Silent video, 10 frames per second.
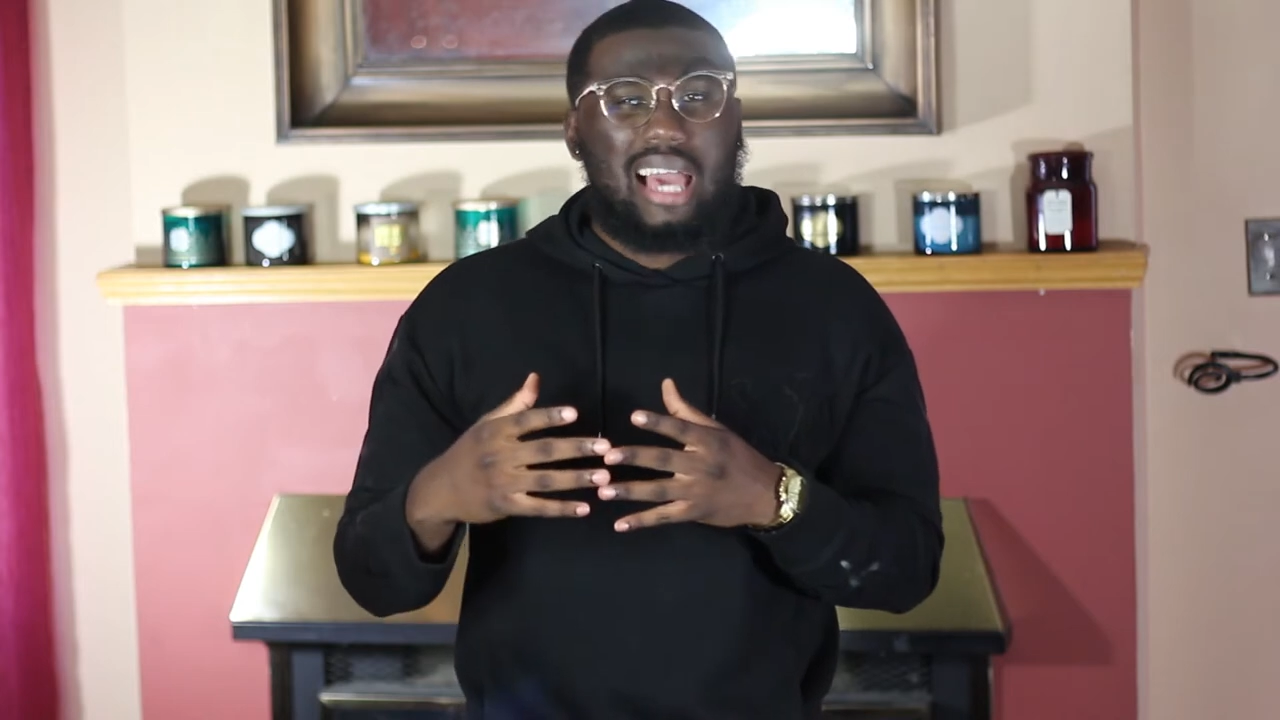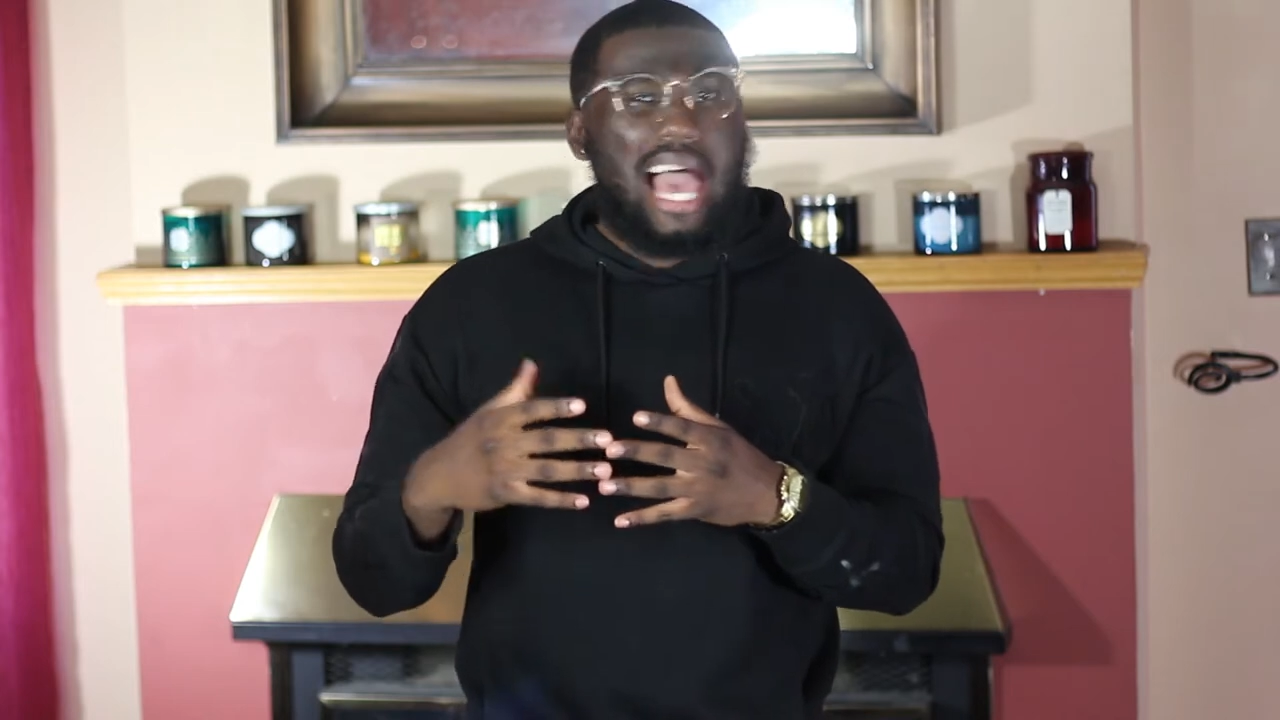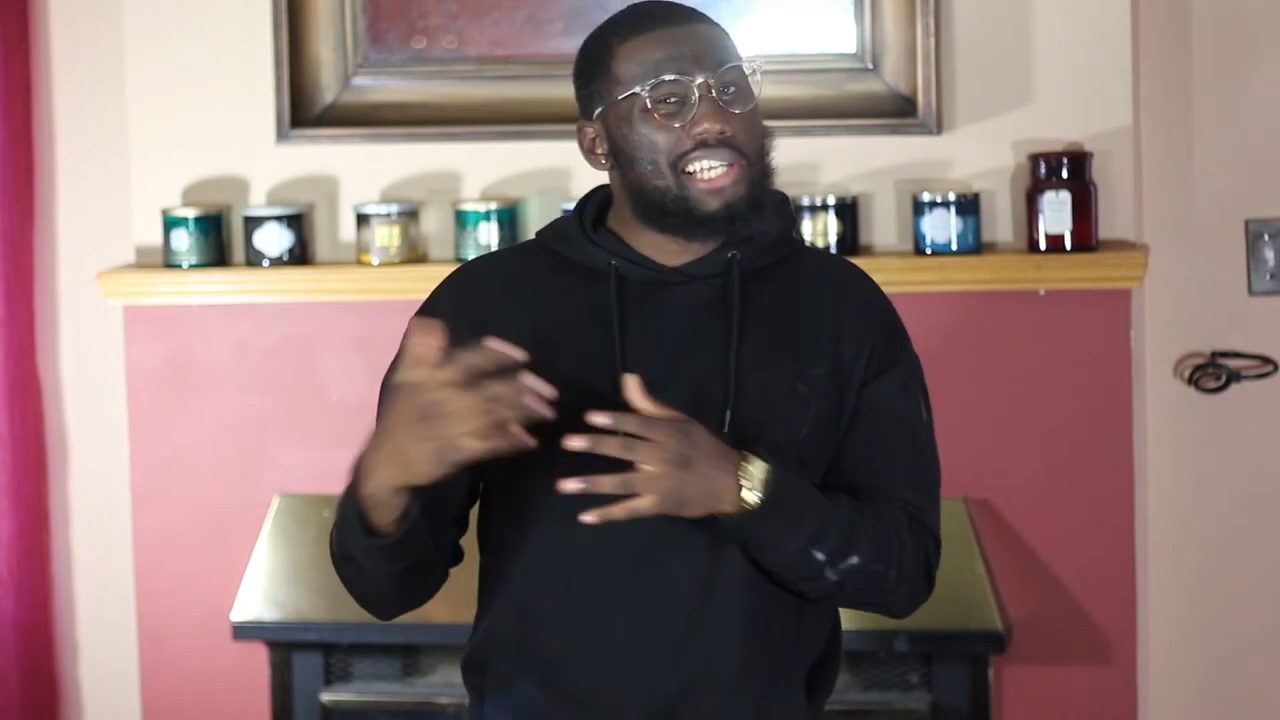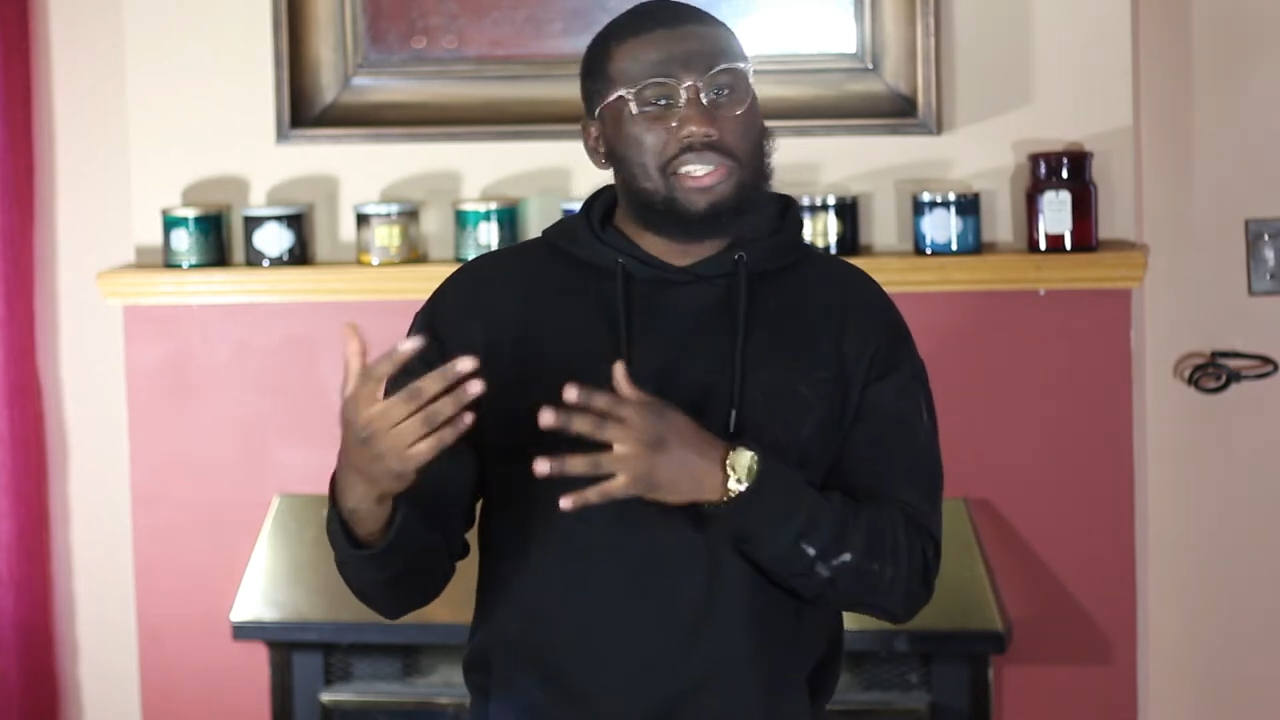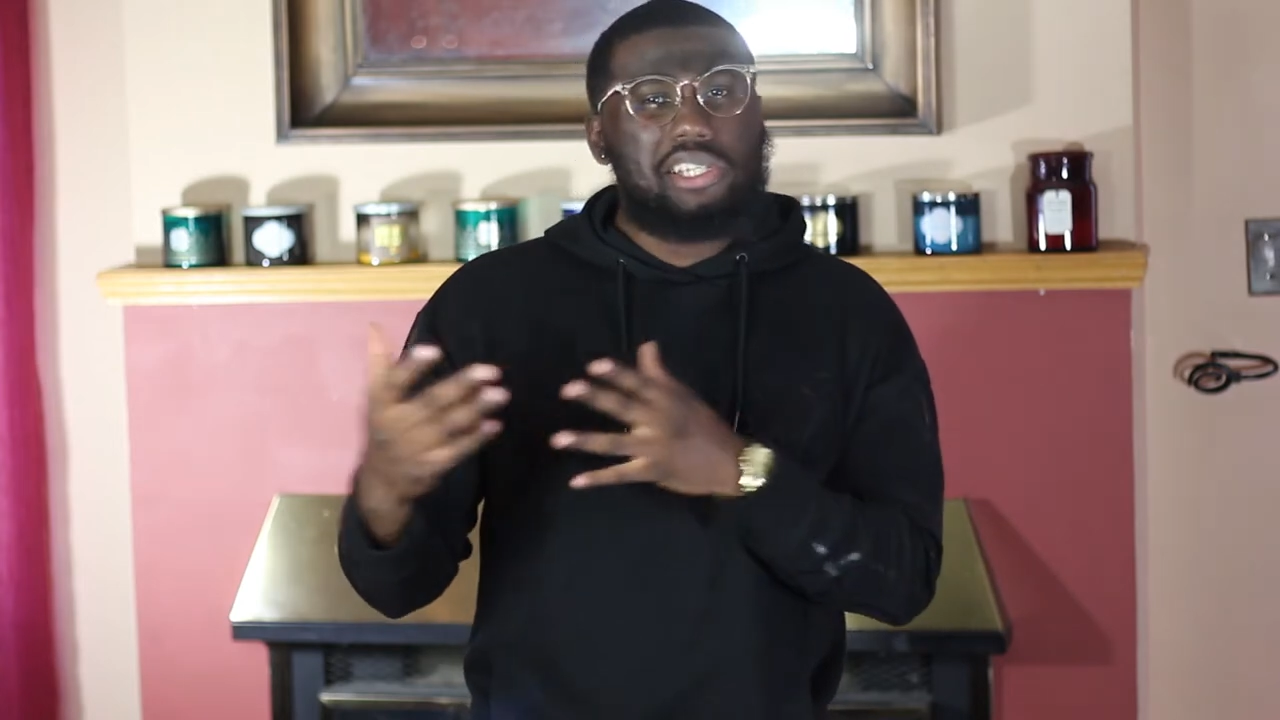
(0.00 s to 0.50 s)

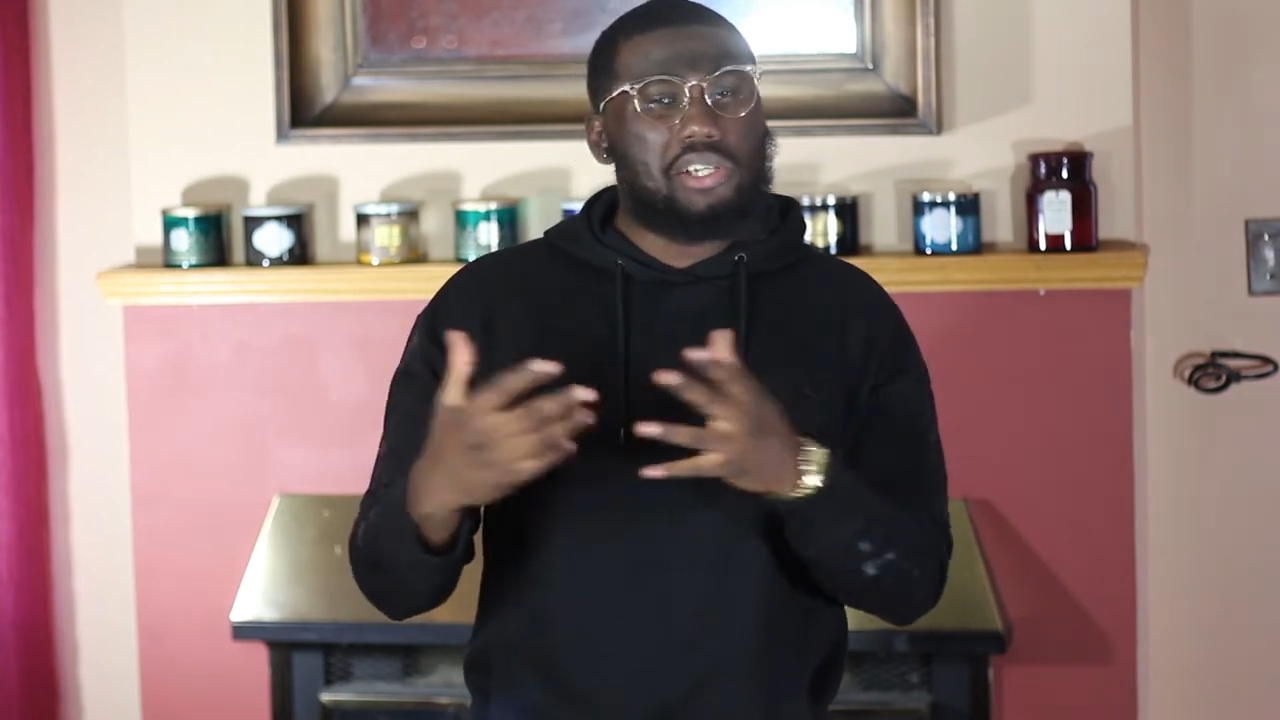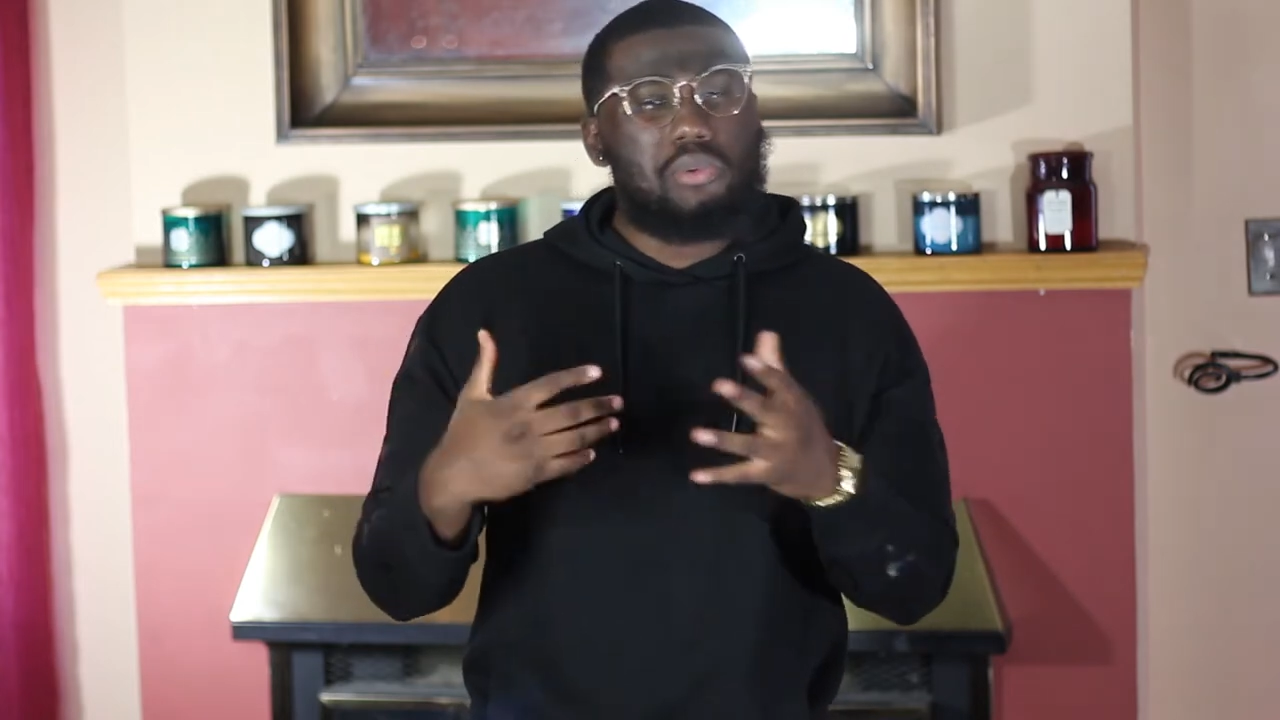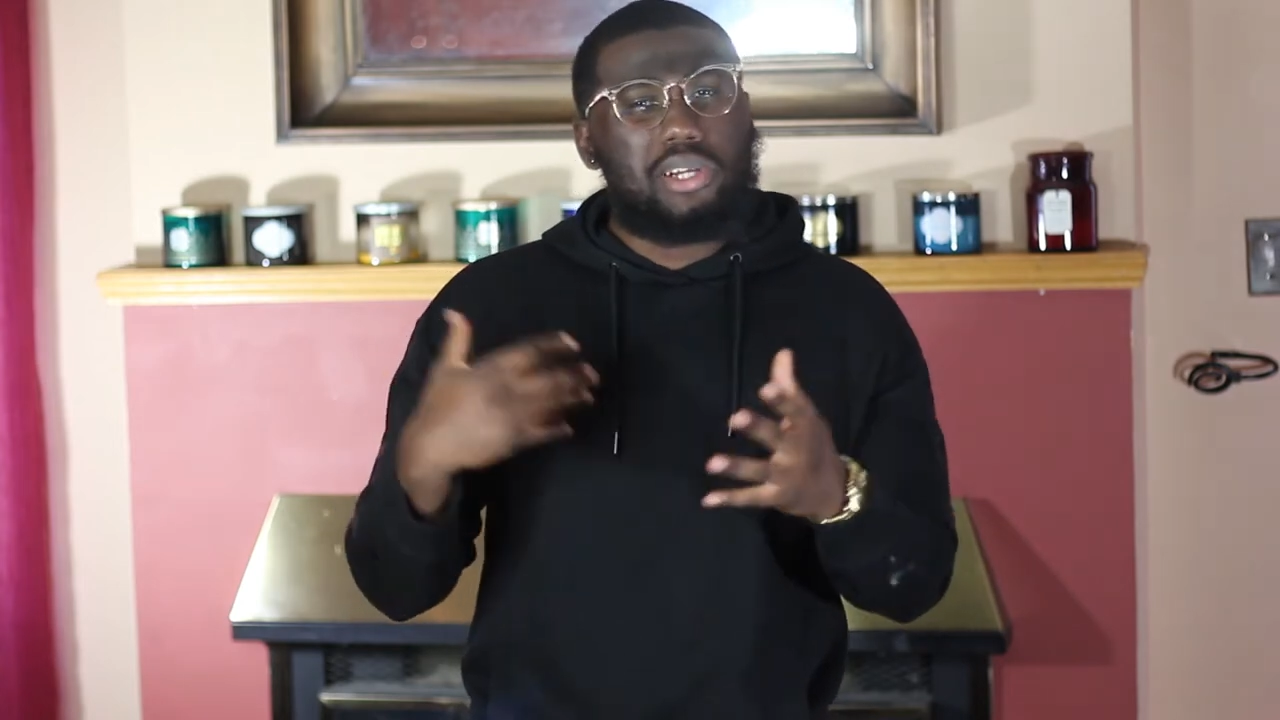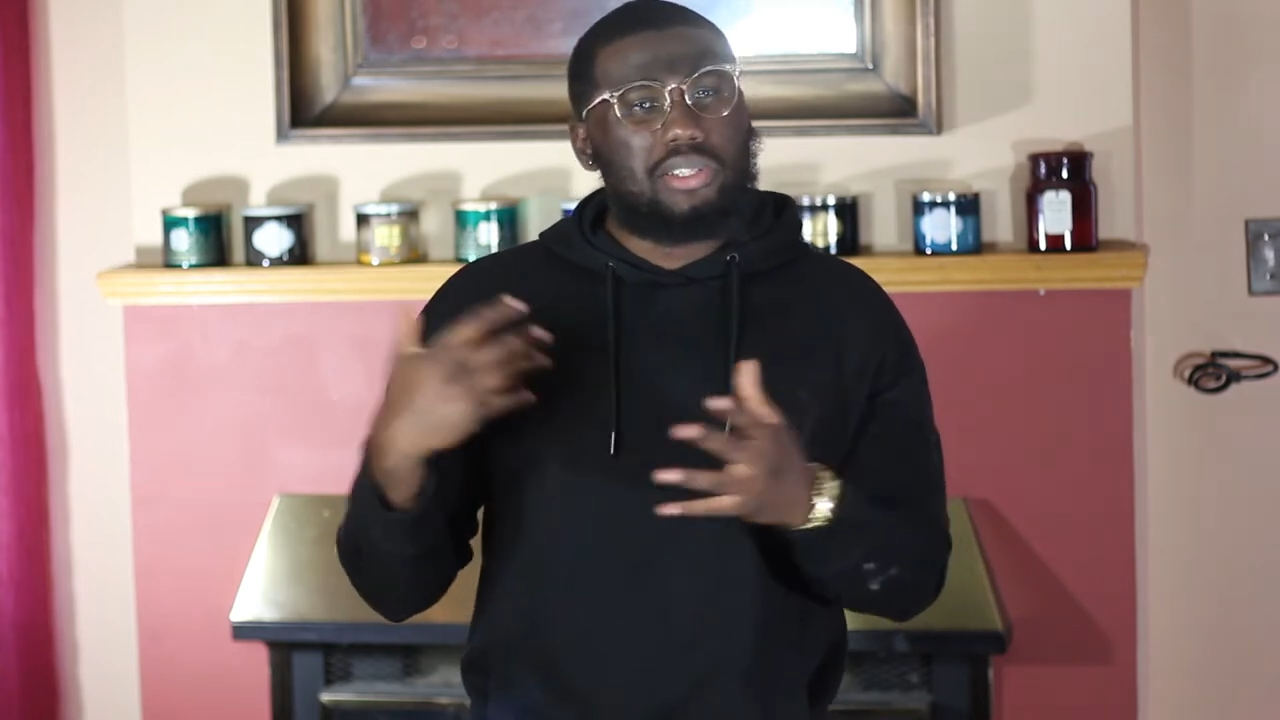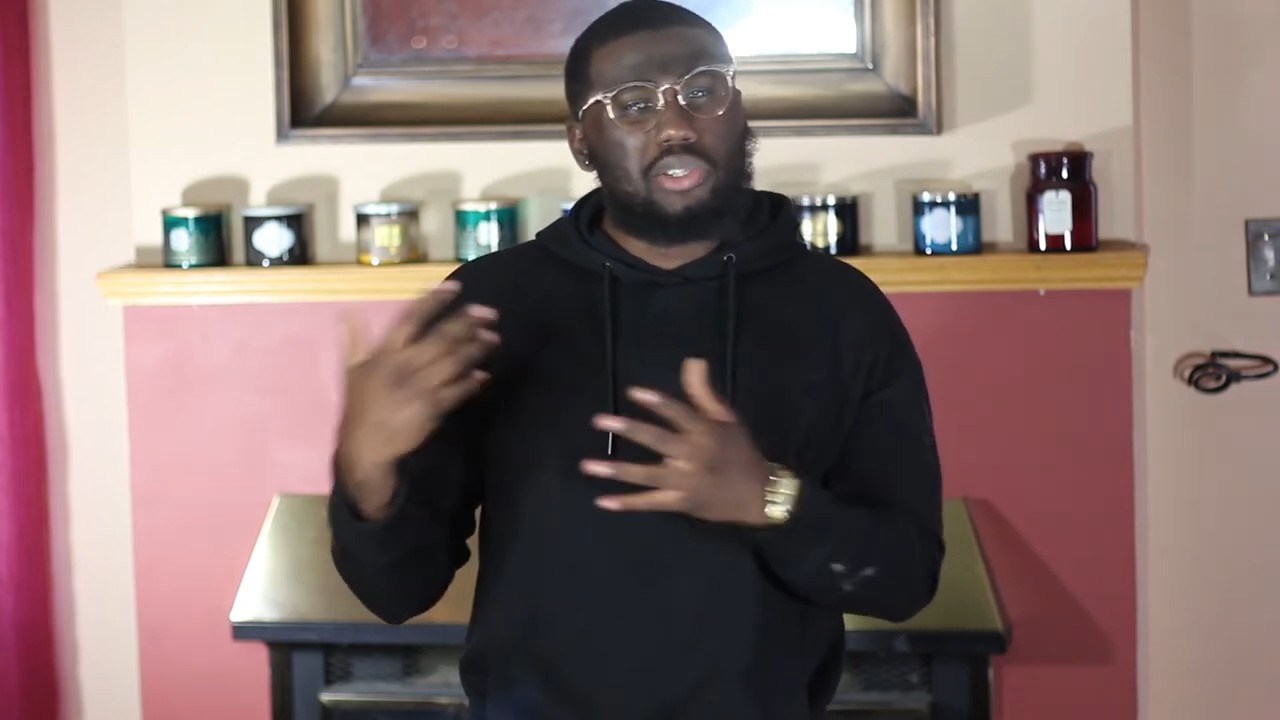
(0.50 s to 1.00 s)
Actually, you can wear